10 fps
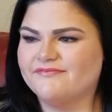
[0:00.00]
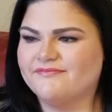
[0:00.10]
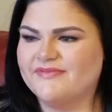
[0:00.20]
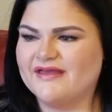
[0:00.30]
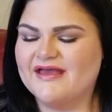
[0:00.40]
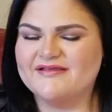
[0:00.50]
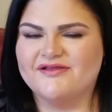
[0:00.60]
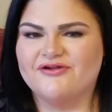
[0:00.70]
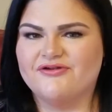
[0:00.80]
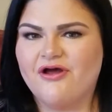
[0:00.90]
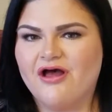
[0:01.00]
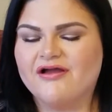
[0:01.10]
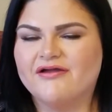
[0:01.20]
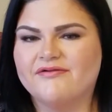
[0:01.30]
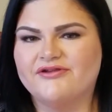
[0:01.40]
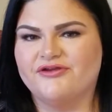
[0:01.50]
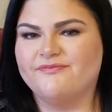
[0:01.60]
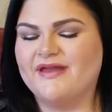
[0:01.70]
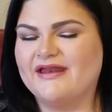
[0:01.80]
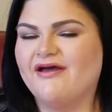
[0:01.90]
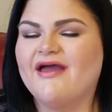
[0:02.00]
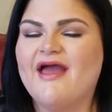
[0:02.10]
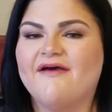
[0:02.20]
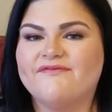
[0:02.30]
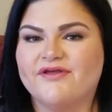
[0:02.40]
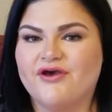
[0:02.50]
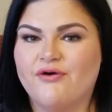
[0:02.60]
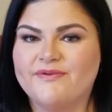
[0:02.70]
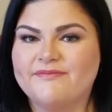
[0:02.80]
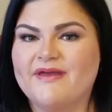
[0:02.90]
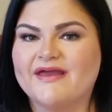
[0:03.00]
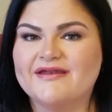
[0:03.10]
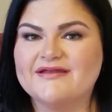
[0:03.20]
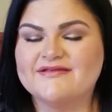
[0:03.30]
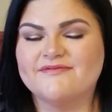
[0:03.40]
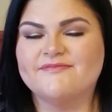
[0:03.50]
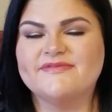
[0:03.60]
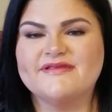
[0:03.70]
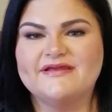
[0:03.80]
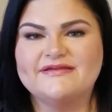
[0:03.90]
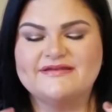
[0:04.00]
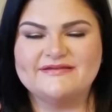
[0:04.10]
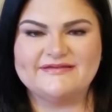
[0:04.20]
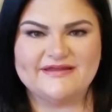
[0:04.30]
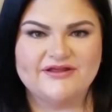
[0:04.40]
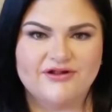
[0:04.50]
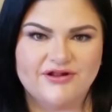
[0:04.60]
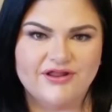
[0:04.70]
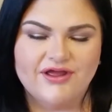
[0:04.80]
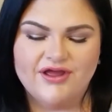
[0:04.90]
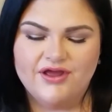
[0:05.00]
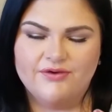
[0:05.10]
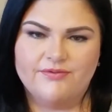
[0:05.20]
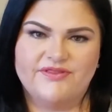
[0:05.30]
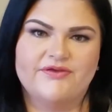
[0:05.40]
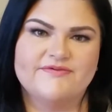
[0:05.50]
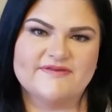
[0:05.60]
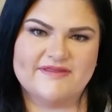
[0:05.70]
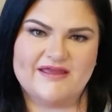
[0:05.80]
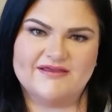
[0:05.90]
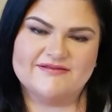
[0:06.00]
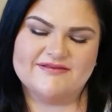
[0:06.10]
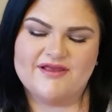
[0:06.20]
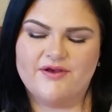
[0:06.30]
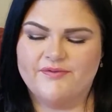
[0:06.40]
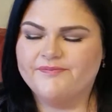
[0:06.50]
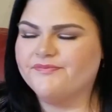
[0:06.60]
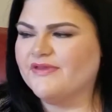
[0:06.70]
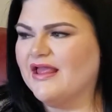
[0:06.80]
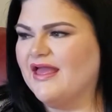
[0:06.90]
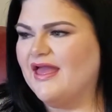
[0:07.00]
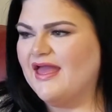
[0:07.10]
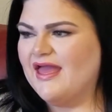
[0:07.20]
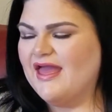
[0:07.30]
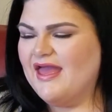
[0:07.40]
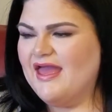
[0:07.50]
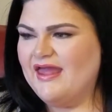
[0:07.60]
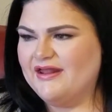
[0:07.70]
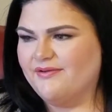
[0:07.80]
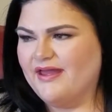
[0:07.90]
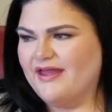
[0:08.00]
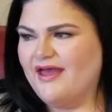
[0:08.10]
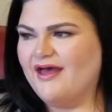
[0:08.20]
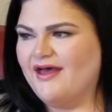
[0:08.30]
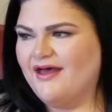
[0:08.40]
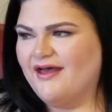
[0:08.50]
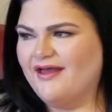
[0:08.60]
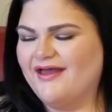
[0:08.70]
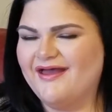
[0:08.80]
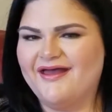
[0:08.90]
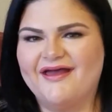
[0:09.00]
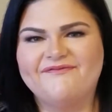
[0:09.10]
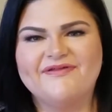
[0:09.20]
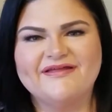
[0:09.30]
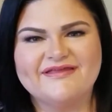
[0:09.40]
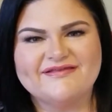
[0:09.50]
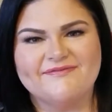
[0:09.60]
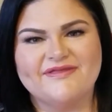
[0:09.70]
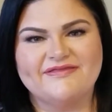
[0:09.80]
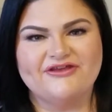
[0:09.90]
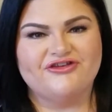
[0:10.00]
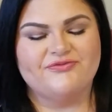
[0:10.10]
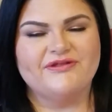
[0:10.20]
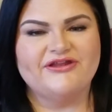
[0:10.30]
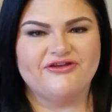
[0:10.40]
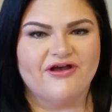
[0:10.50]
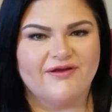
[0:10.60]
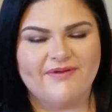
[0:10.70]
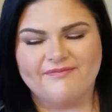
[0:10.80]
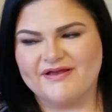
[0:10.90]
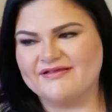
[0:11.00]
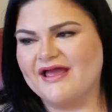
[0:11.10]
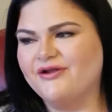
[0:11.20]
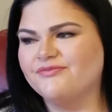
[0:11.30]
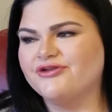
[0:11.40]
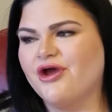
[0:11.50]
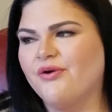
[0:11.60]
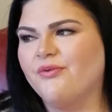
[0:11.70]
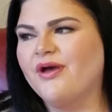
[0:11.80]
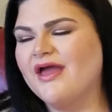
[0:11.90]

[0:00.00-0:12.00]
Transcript: because you may not have the coping mechanisms to deal with those things. So anyway, I feel like that's something they should really talk about because I don't know